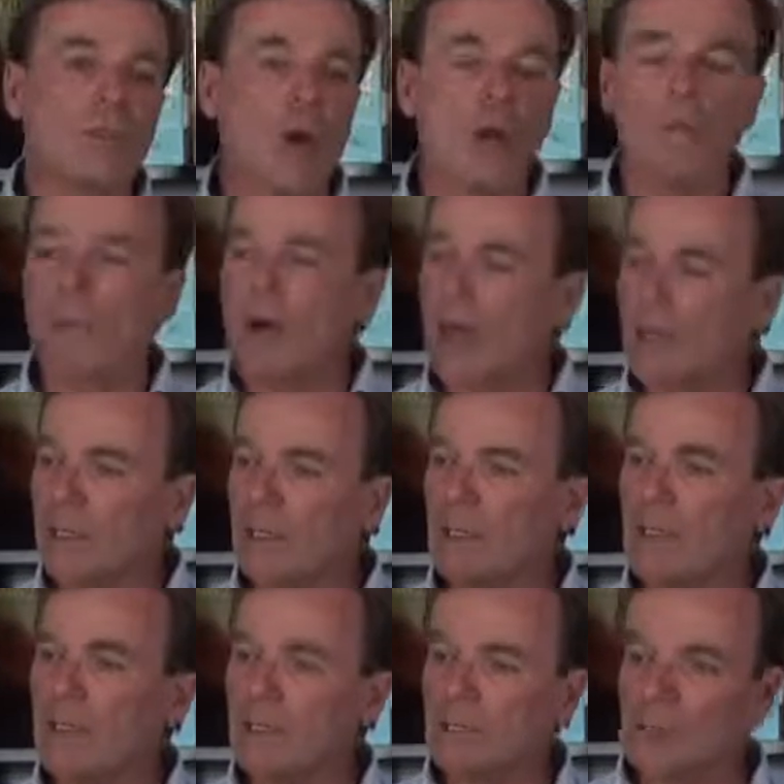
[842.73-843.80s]
my marketing
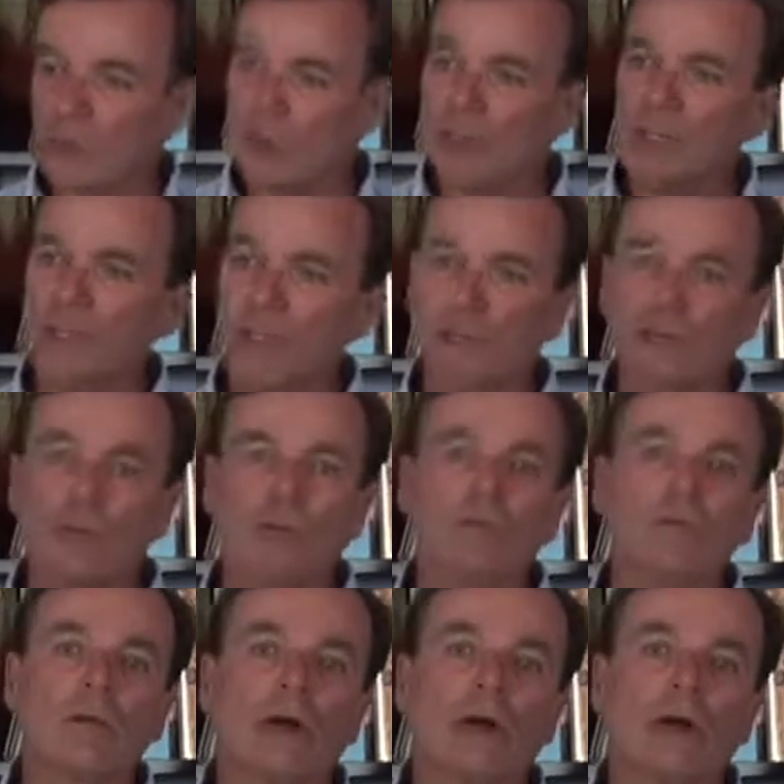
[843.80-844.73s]
business, so eCentral,